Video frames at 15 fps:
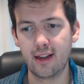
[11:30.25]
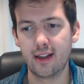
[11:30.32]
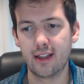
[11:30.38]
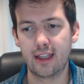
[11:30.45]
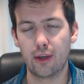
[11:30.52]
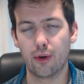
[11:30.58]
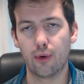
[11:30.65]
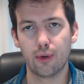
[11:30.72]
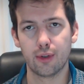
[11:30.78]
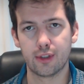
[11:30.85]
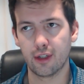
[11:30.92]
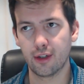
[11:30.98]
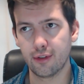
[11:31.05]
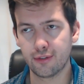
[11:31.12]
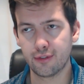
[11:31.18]
the
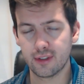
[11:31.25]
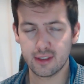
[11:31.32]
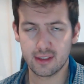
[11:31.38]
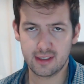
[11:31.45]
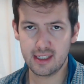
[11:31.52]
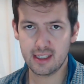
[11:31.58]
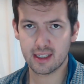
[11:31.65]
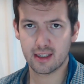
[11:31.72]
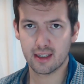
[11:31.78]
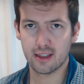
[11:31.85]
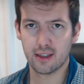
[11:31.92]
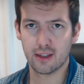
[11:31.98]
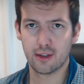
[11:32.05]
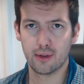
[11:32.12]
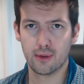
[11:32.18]
Orzhov
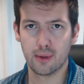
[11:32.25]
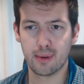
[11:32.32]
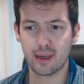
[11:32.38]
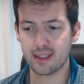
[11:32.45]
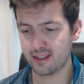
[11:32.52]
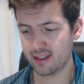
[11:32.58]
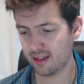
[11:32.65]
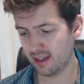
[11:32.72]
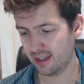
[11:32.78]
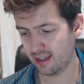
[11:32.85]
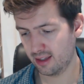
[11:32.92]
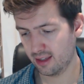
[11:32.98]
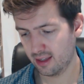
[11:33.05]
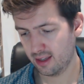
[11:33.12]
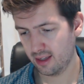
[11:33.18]
Syndicate, who are
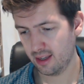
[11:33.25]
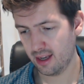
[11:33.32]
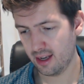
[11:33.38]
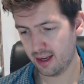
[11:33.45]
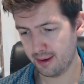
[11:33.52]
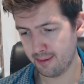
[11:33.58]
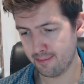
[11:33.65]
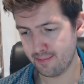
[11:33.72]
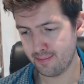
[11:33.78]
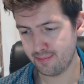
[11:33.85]
basically kind